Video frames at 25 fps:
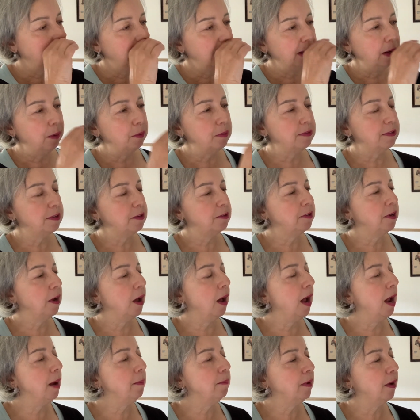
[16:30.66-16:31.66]
It was the
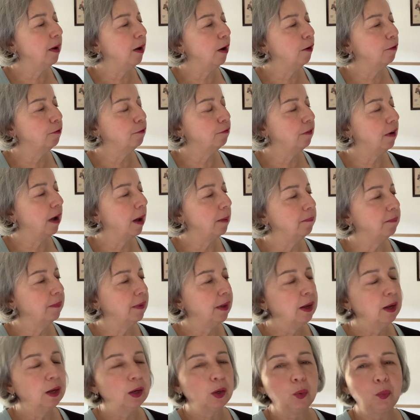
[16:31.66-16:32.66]
time of
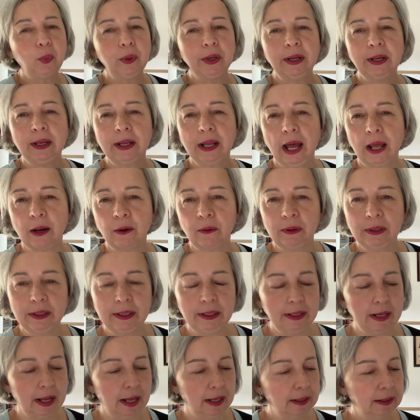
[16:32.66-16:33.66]
Queen
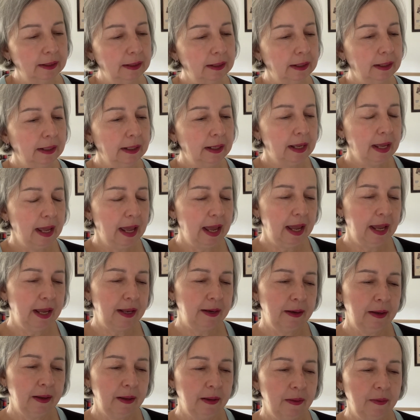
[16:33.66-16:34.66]
Carolina,
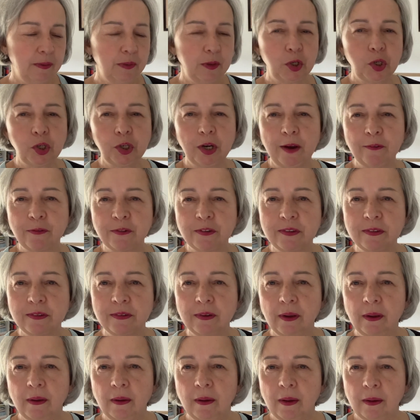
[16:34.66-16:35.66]
and the chefs
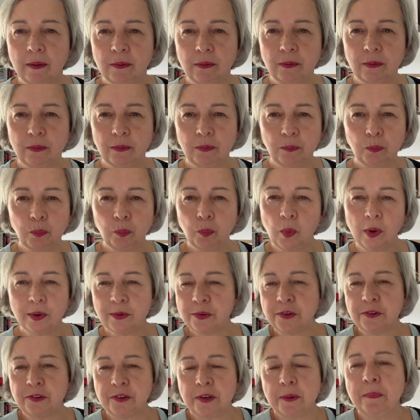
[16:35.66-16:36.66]

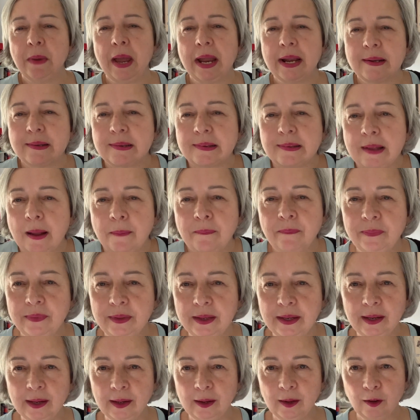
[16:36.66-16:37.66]
wanted to make
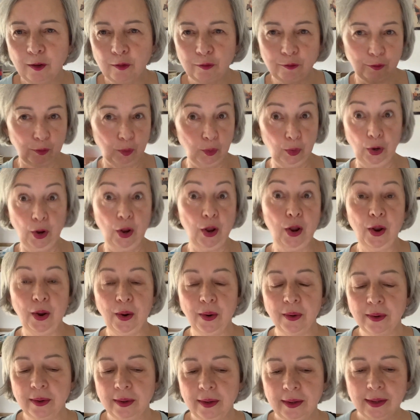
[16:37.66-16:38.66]
something for her.
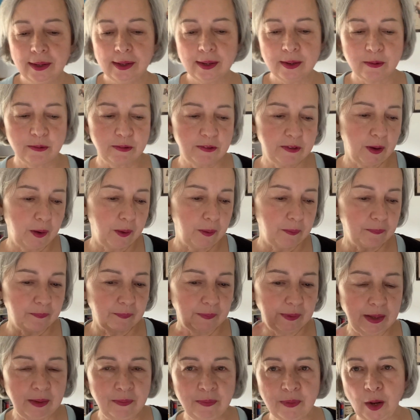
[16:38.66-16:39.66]
So
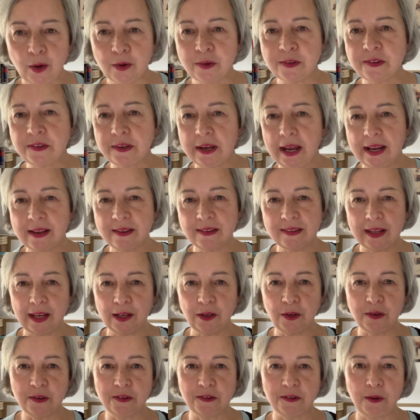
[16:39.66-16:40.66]
in those days, they
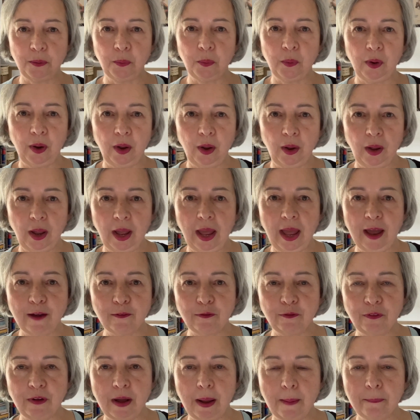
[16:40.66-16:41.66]
used to
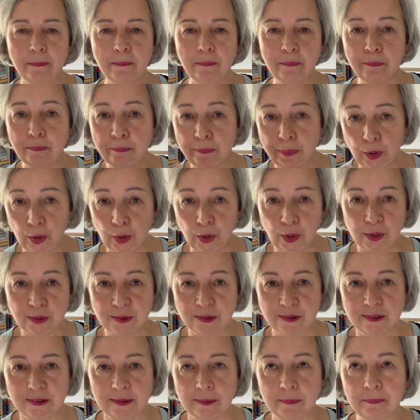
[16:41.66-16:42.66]
have
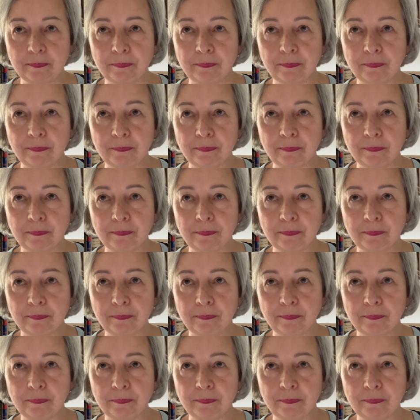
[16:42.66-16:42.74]
birds,